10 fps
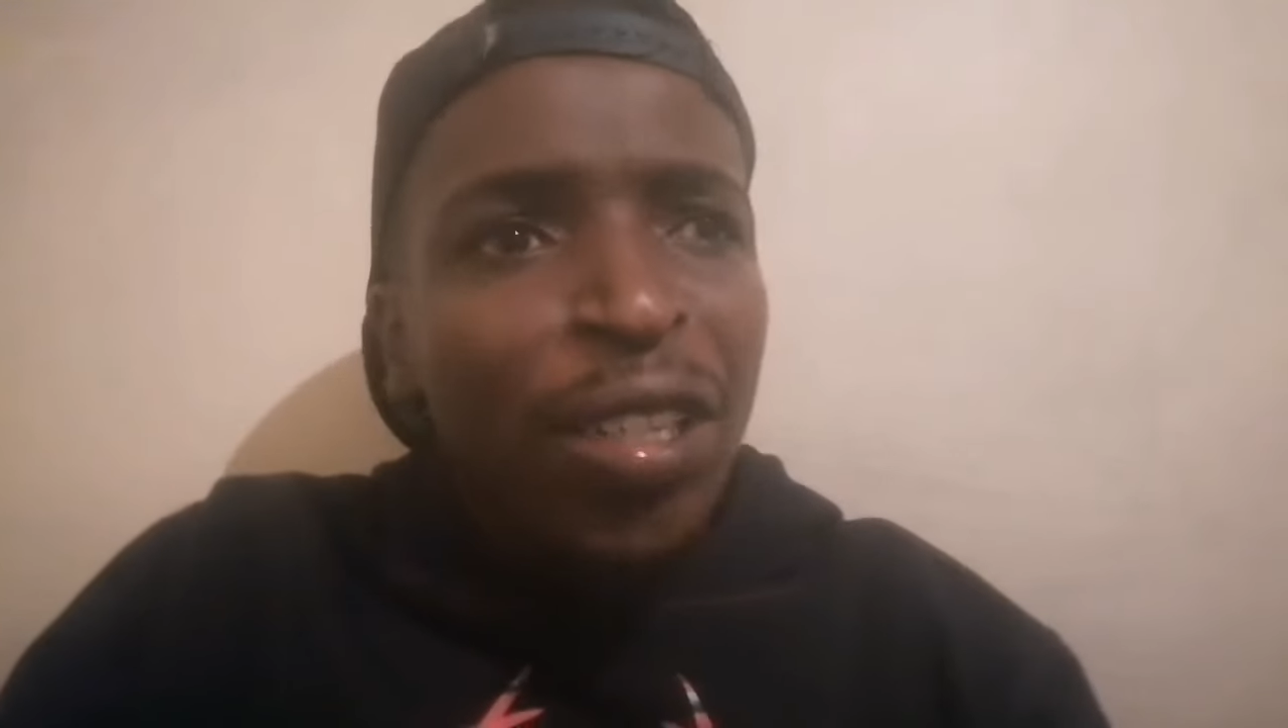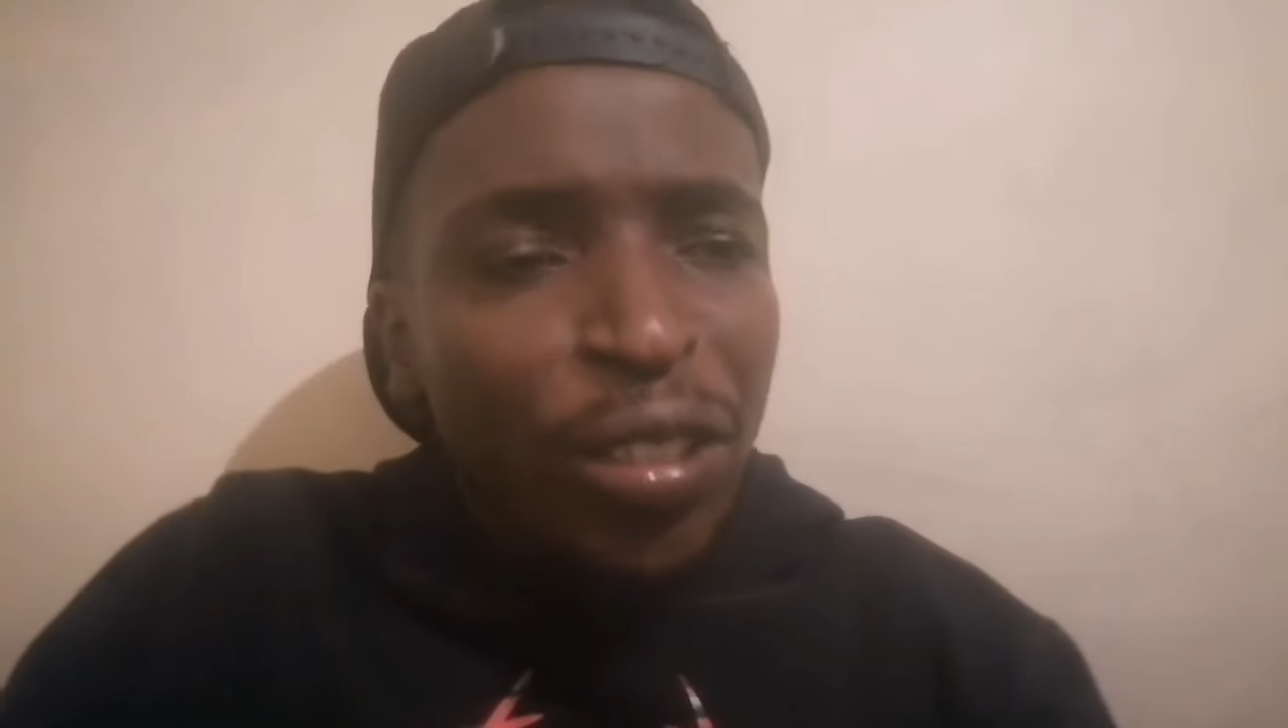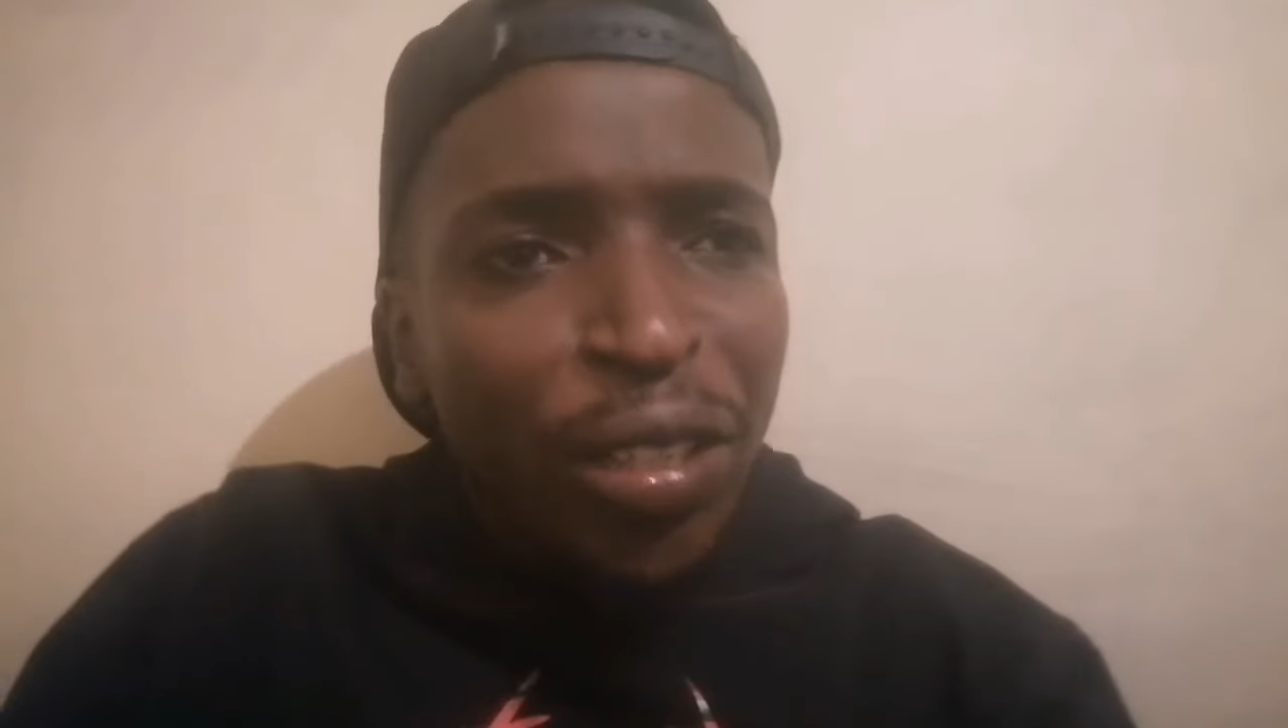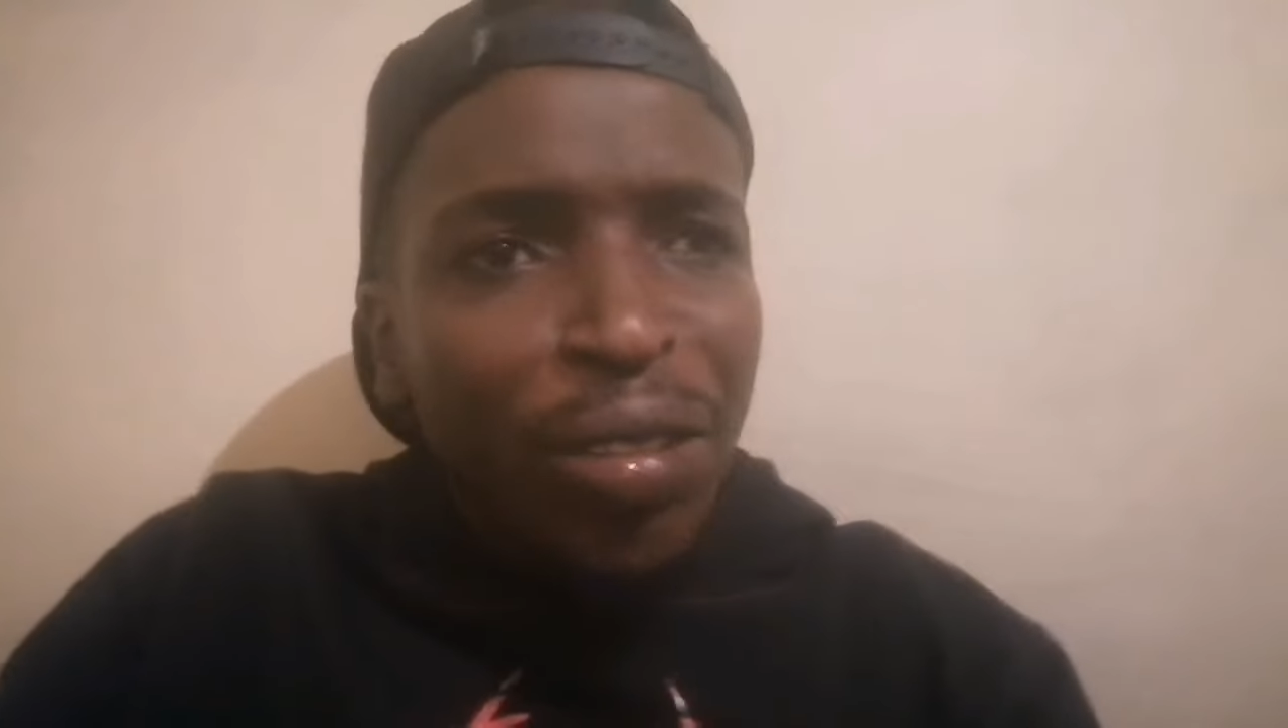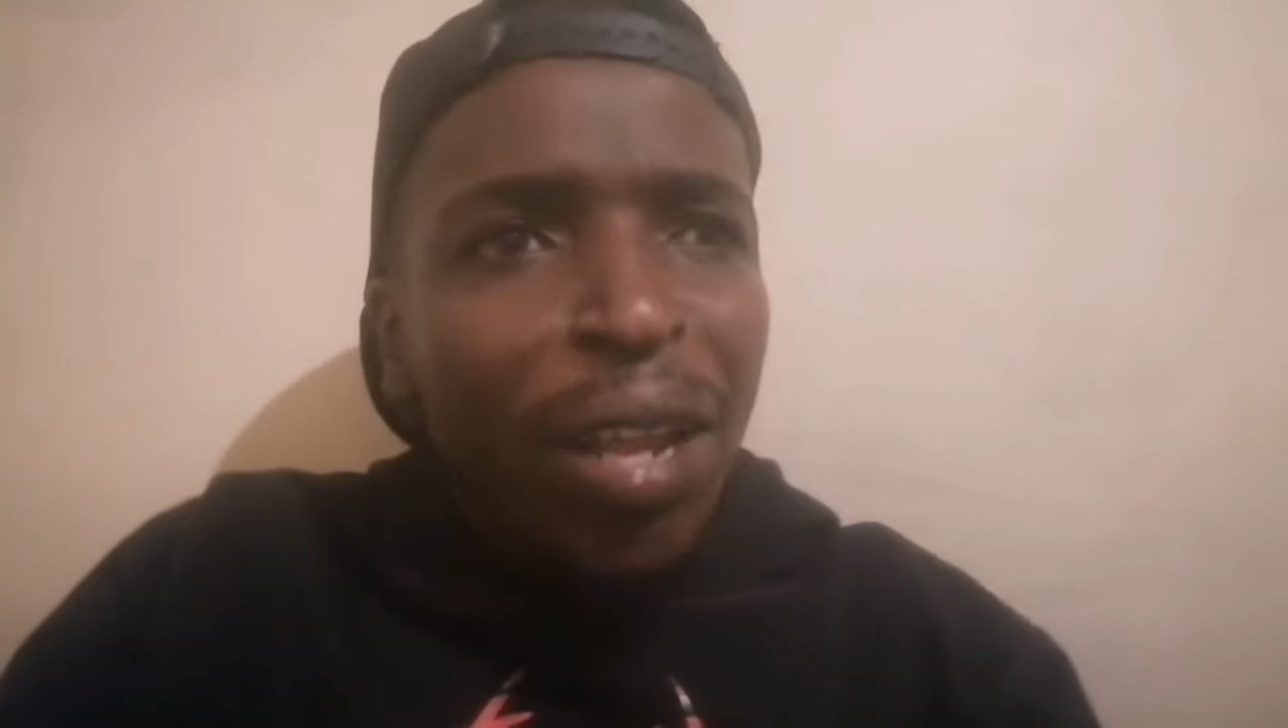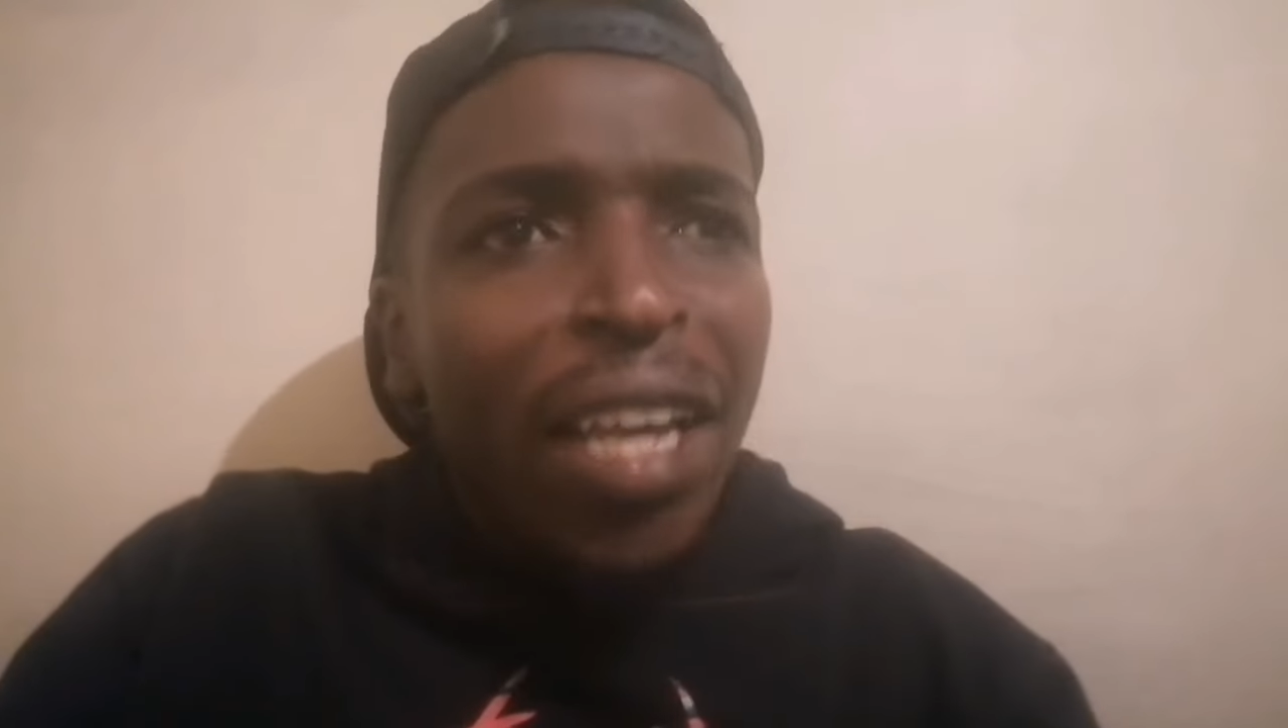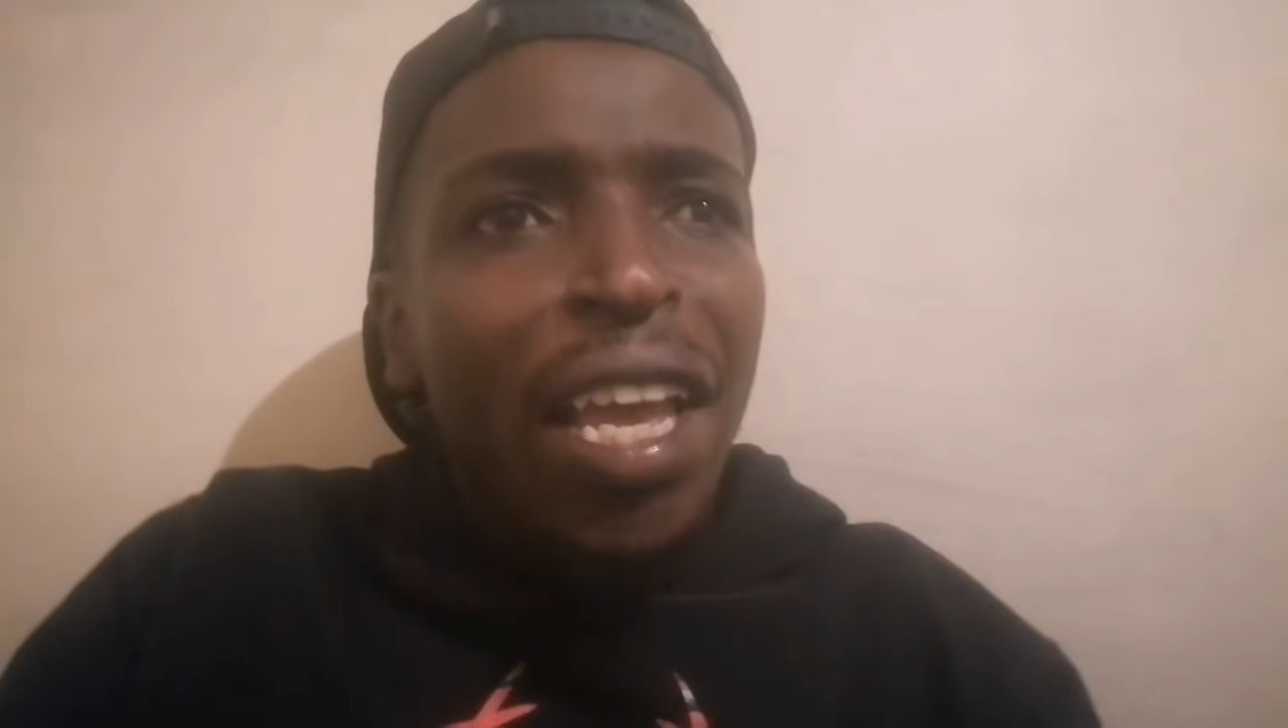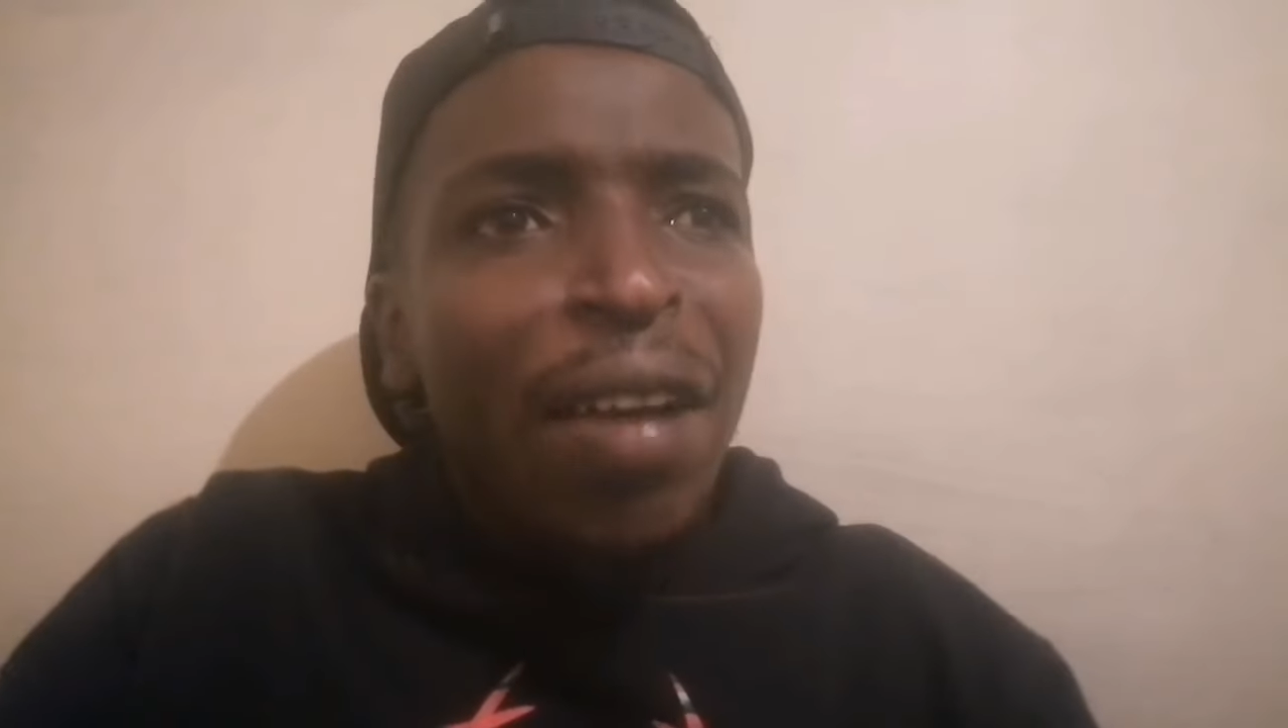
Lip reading: just like